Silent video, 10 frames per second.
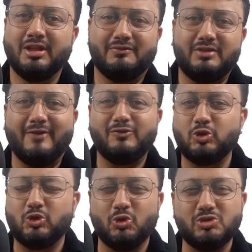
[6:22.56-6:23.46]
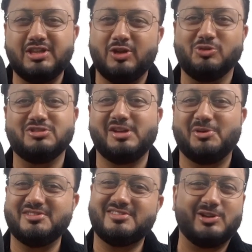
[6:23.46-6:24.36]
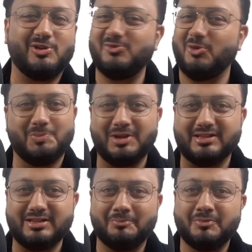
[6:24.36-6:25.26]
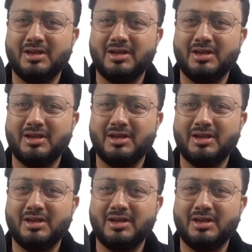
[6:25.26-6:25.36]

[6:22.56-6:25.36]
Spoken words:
We have to close the holes now instead of opening them.